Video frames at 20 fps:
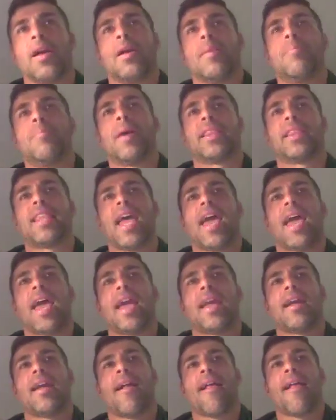But
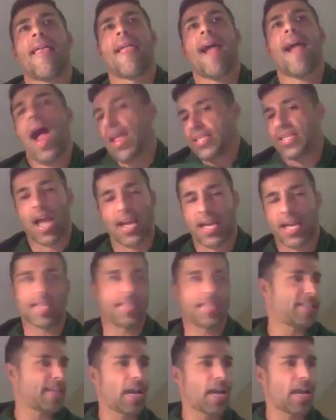I got
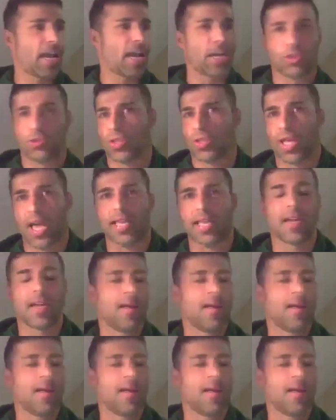in touch with like